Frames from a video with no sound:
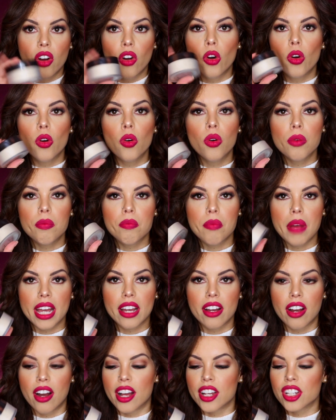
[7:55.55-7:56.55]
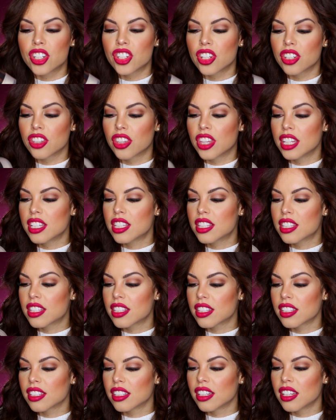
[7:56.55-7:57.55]
Oh my gosh,
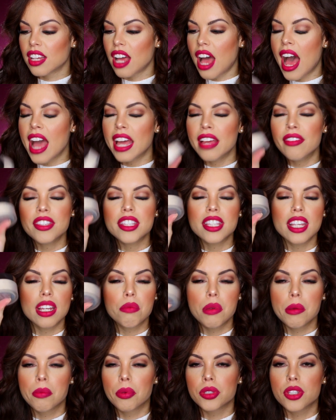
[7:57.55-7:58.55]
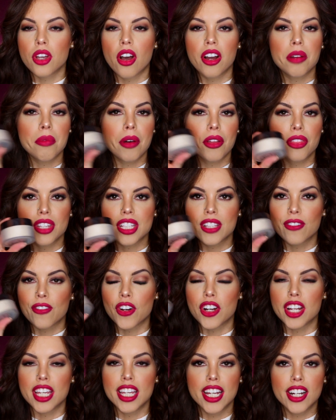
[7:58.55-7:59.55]
I have seen people talk about this
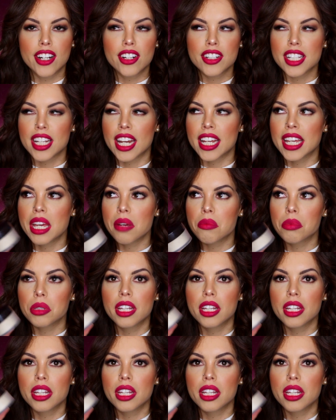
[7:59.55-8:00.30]
for years, and I can't